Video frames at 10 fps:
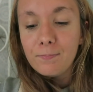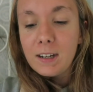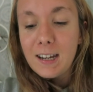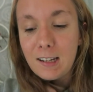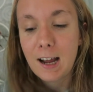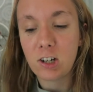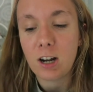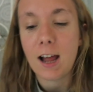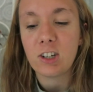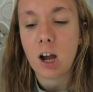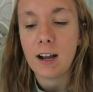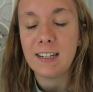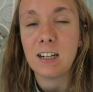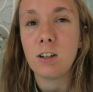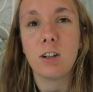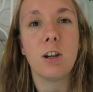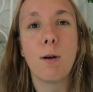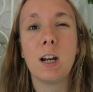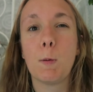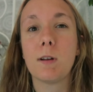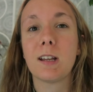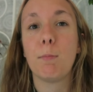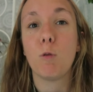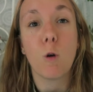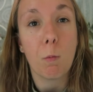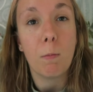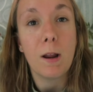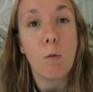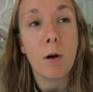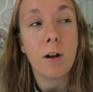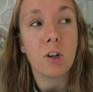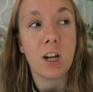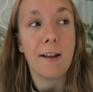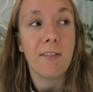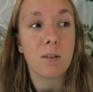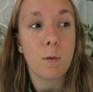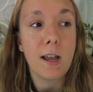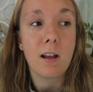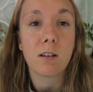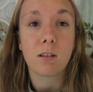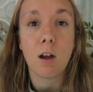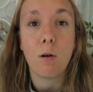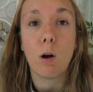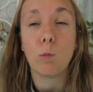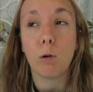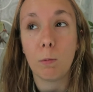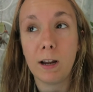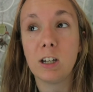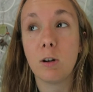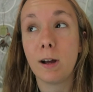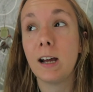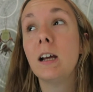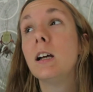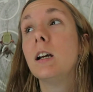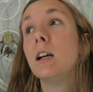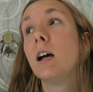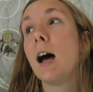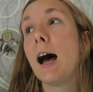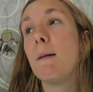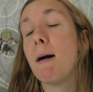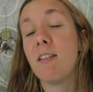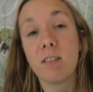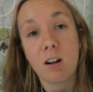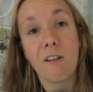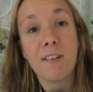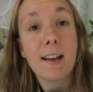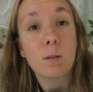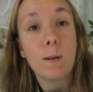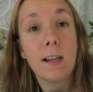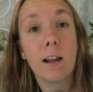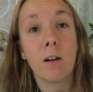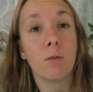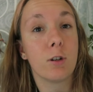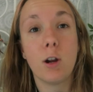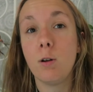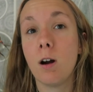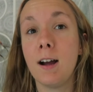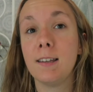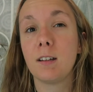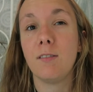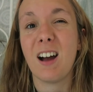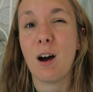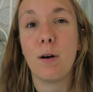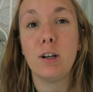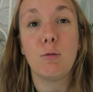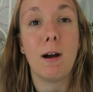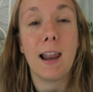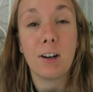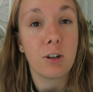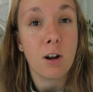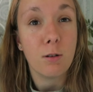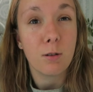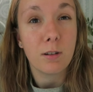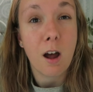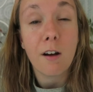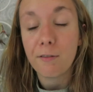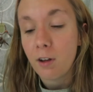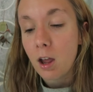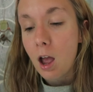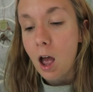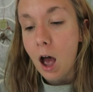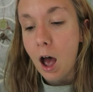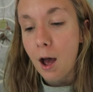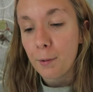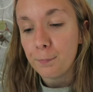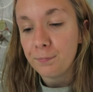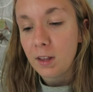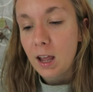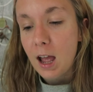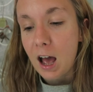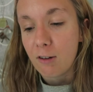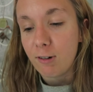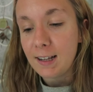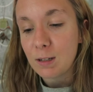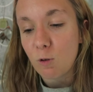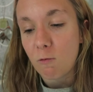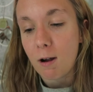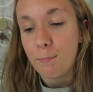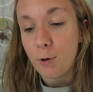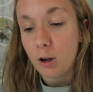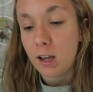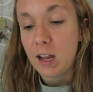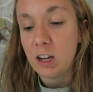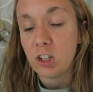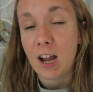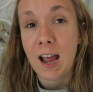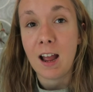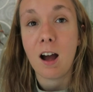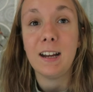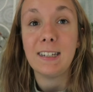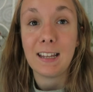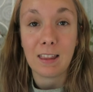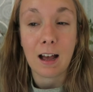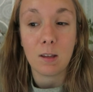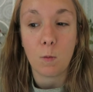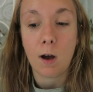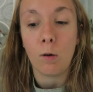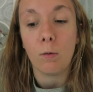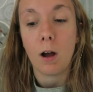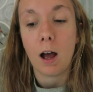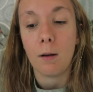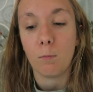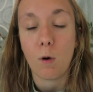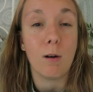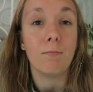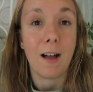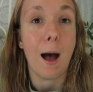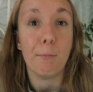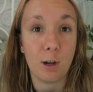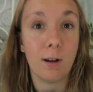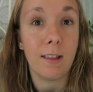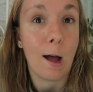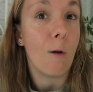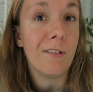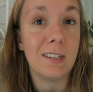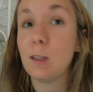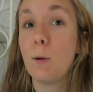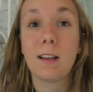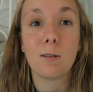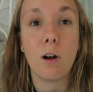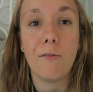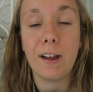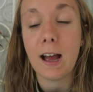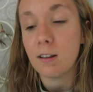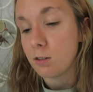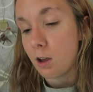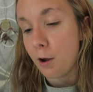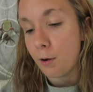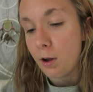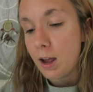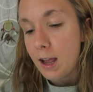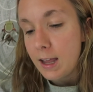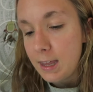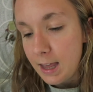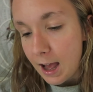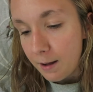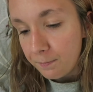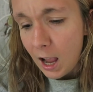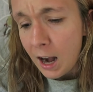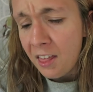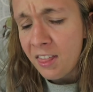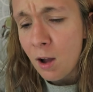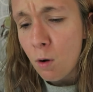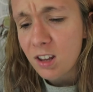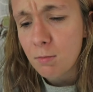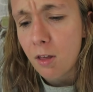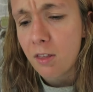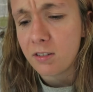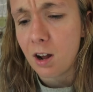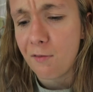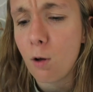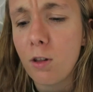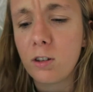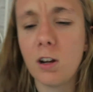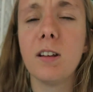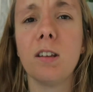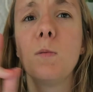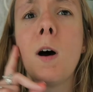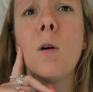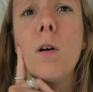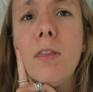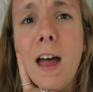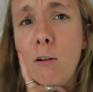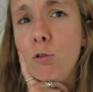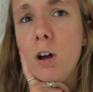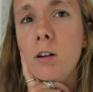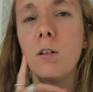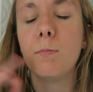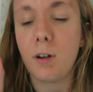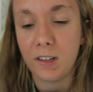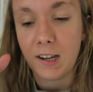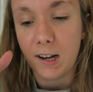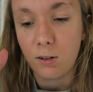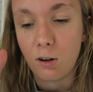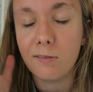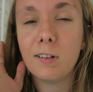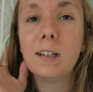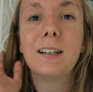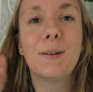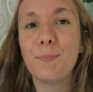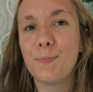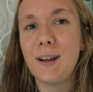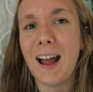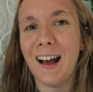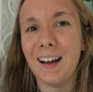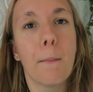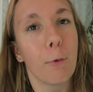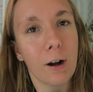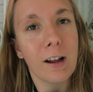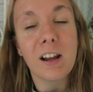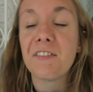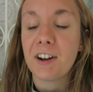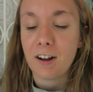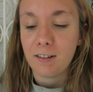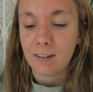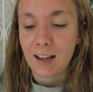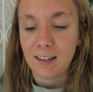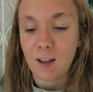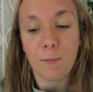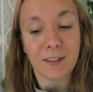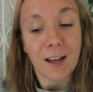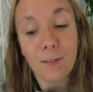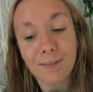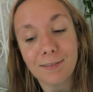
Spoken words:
Dissertation lecture I didn't do, and to be honest I probably won't achieve this week, so I will probably do it at the start of next week, and I'll show you guys kind of how I do my lecture notes and stuff. And read some more of my book each day. I did that as well. Well, I'm doing that. Obviously the week's not over yet, so yeah. And I think there were some other stuff on this list as well. They're all done because they're ticked off. But yeah, pretty good if I don't say so myself.